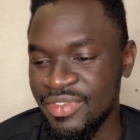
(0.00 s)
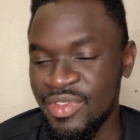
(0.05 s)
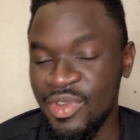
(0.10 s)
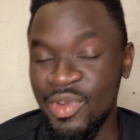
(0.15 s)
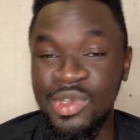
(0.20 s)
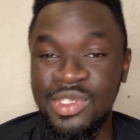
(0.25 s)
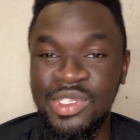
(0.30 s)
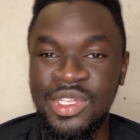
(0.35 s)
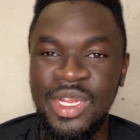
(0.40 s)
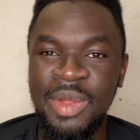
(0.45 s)

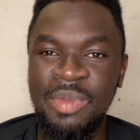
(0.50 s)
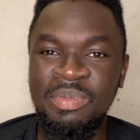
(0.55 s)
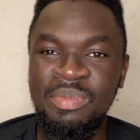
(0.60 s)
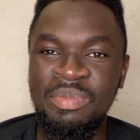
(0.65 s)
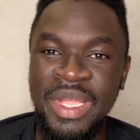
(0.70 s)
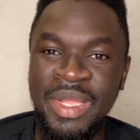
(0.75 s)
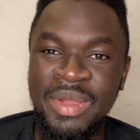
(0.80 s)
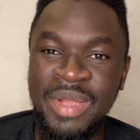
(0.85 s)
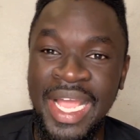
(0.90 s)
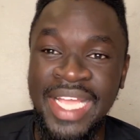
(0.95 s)
focus on the
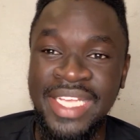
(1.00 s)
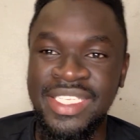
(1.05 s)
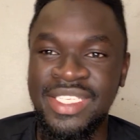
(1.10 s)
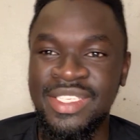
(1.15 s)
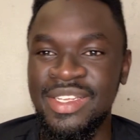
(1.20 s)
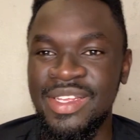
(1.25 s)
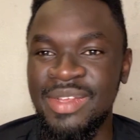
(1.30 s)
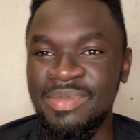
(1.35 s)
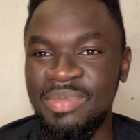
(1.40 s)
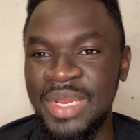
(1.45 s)
big
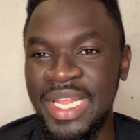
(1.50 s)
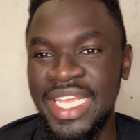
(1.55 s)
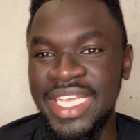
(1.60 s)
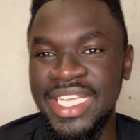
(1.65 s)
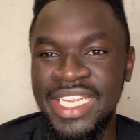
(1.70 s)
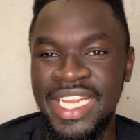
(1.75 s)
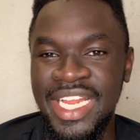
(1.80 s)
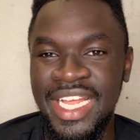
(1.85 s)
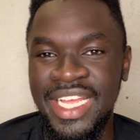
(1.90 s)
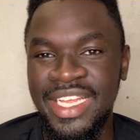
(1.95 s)
guys
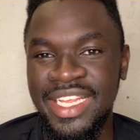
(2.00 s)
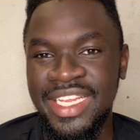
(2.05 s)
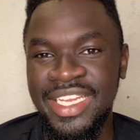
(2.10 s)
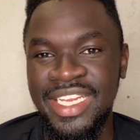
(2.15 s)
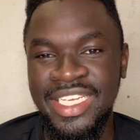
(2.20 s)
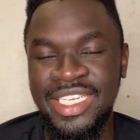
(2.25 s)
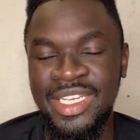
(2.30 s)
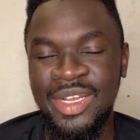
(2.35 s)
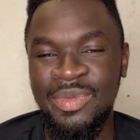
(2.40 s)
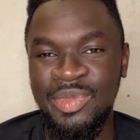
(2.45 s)
playing
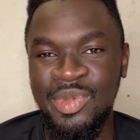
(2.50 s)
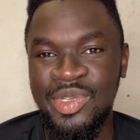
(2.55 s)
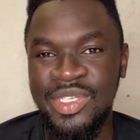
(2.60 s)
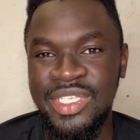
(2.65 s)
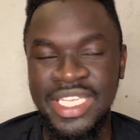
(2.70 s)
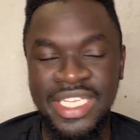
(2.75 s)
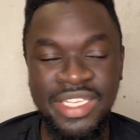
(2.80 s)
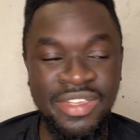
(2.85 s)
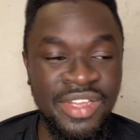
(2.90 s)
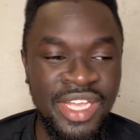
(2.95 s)
in the
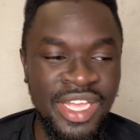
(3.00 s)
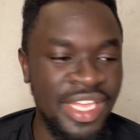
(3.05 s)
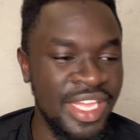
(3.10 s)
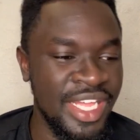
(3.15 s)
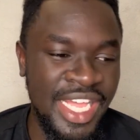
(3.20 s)
Champions League.